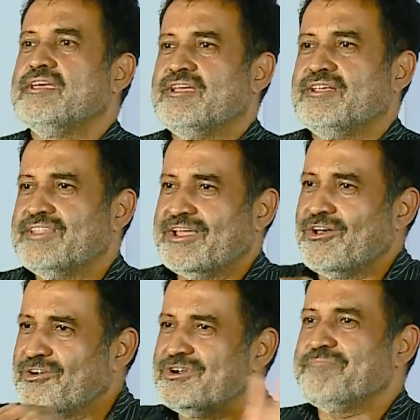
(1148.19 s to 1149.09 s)
They're
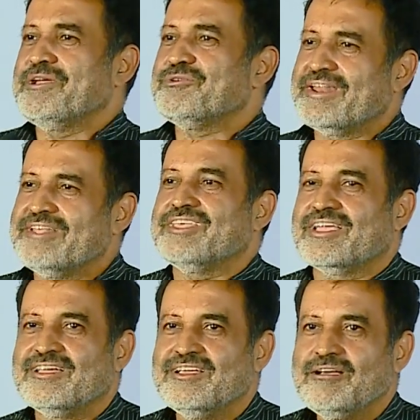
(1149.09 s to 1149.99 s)
not going to pay you anything.
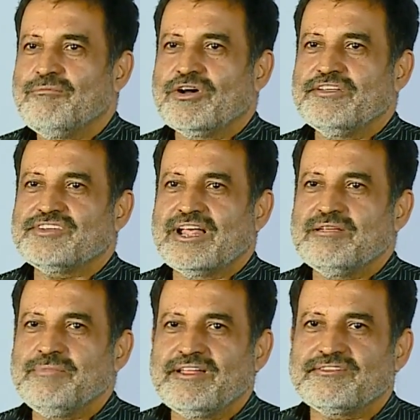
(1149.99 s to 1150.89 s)
Morgan Stanley
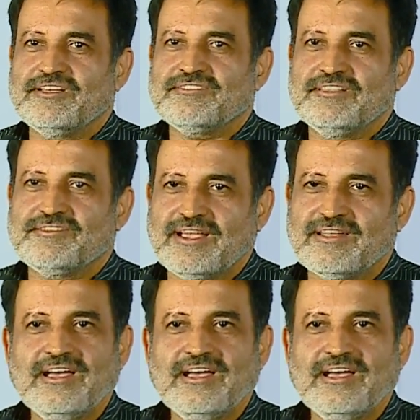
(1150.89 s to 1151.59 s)
made a search and said